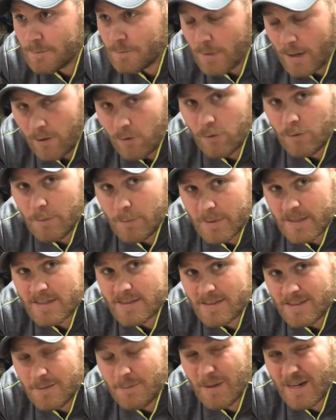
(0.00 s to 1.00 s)
Probably
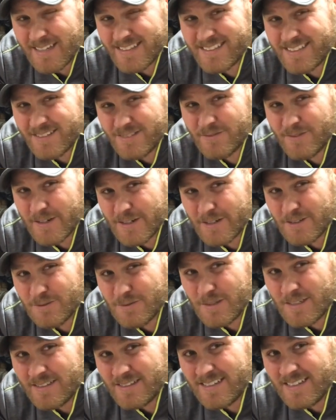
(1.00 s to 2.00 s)
because he bites his fingers
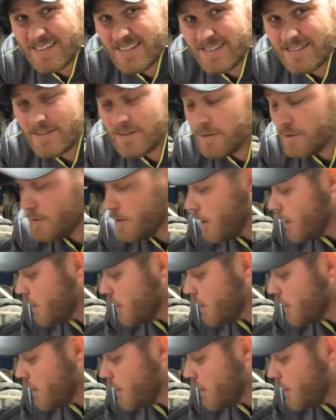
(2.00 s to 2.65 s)
when he's eating too.